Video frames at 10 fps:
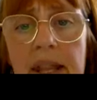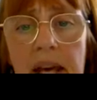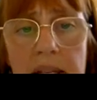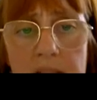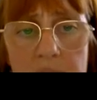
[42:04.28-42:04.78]

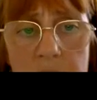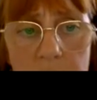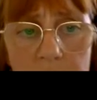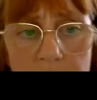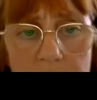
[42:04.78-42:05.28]
that's the
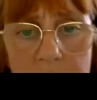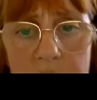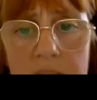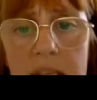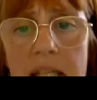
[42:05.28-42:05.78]
point of the
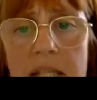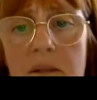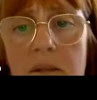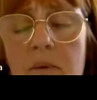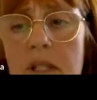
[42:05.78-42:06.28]
night
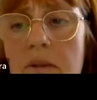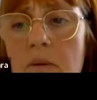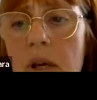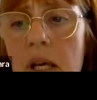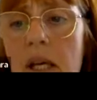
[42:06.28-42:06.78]
in which
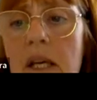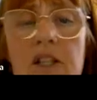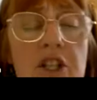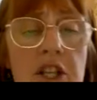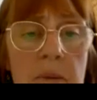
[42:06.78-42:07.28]
we
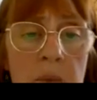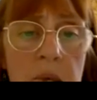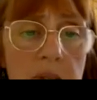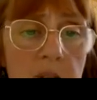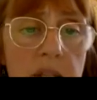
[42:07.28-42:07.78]
dream
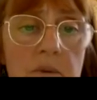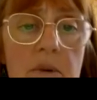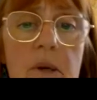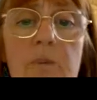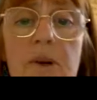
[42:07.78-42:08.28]
and
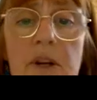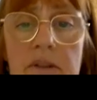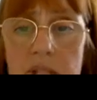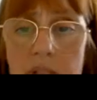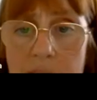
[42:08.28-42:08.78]
we're
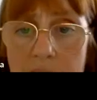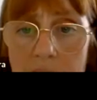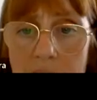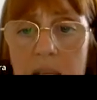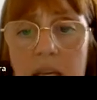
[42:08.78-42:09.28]

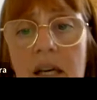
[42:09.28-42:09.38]
processing